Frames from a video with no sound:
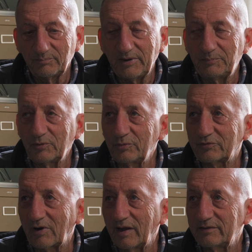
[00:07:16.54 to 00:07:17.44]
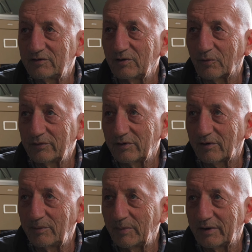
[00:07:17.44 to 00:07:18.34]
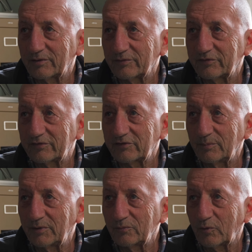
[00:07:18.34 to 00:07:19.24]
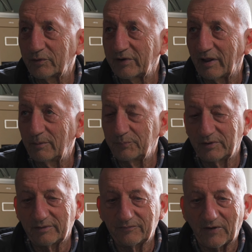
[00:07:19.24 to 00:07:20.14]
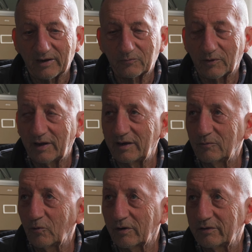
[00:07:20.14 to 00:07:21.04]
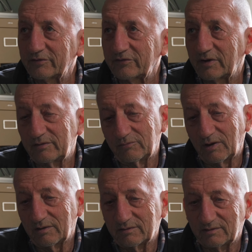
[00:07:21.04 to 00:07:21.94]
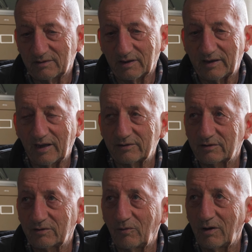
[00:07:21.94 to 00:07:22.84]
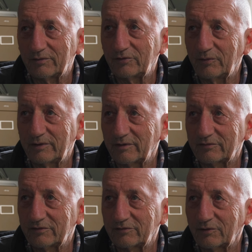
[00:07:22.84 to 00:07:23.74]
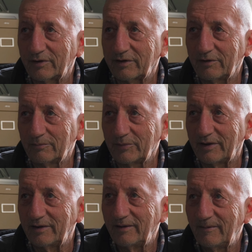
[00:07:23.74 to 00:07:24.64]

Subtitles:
people who tried the ordinary medical system and weren't helped, and in fact were getting worse, said, well, I can't go on doing this. This is going to kill me.